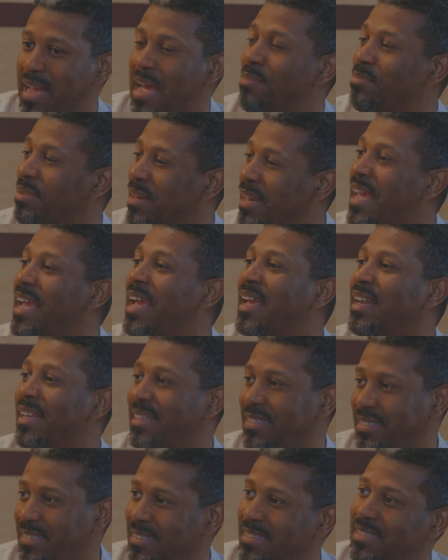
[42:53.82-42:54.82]
I'm glad
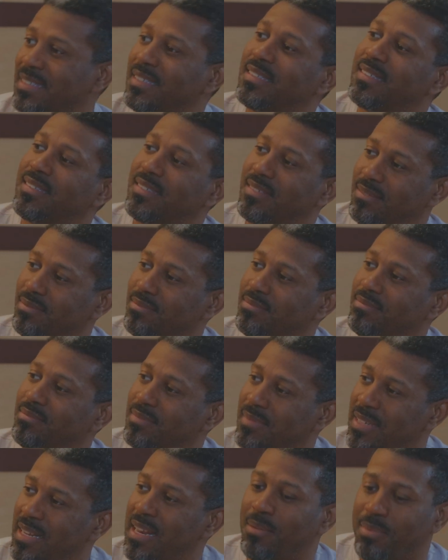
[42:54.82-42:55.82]
that she did.
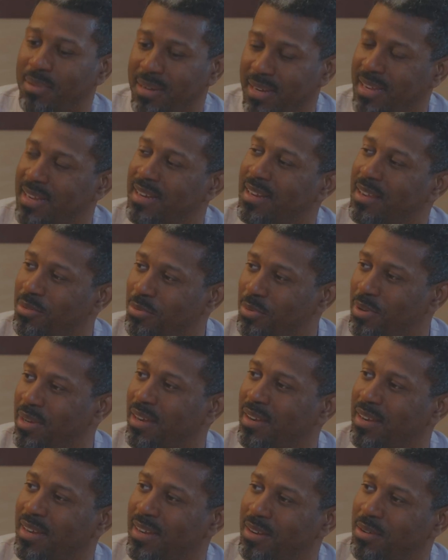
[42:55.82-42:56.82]
Yeah. And I'm glad that we
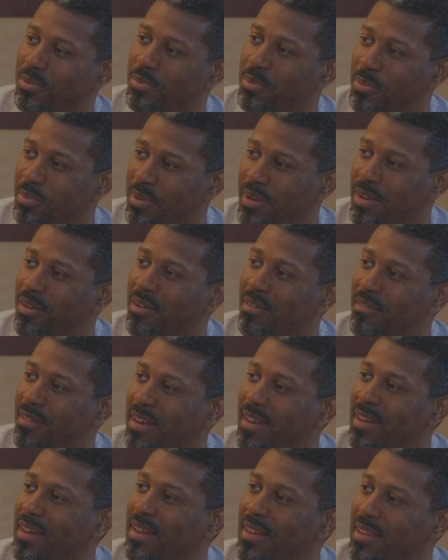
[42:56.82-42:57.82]
are here where we are
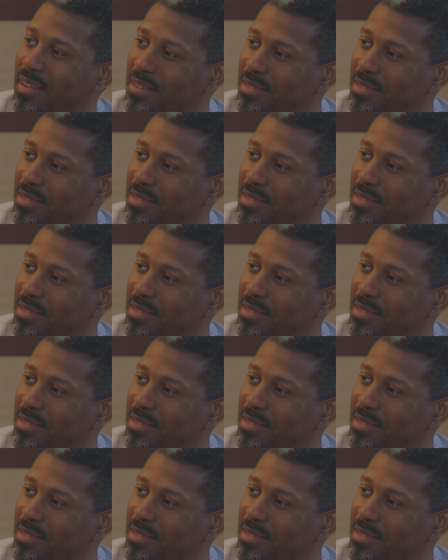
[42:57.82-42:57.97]
right now.